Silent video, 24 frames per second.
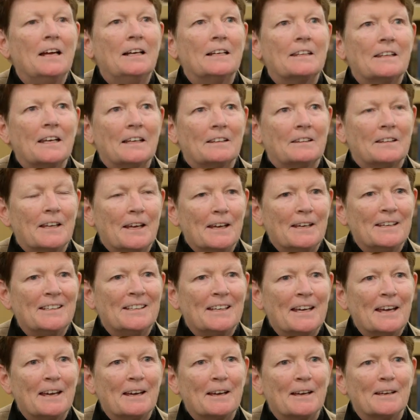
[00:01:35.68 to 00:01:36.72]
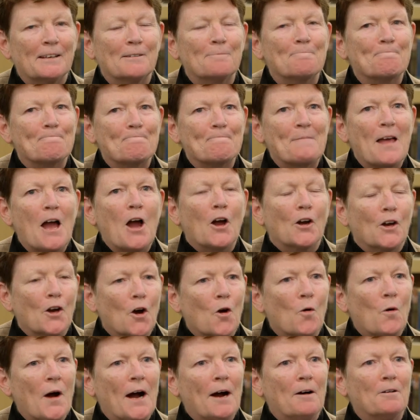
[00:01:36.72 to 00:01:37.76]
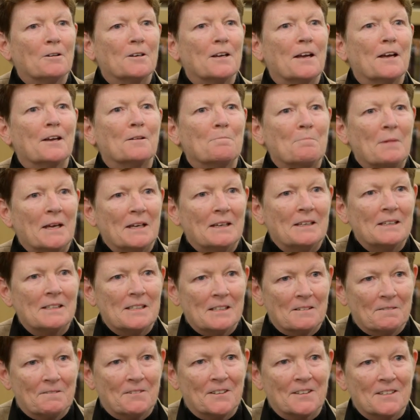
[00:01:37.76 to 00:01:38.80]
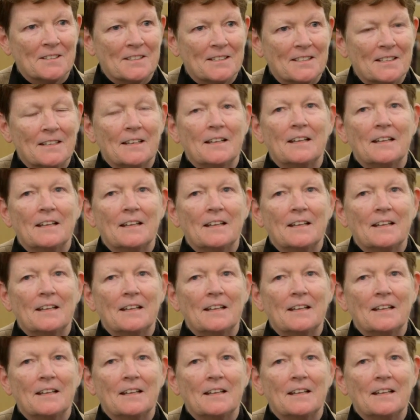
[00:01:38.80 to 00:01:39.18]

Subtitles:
that they can go out and make a difference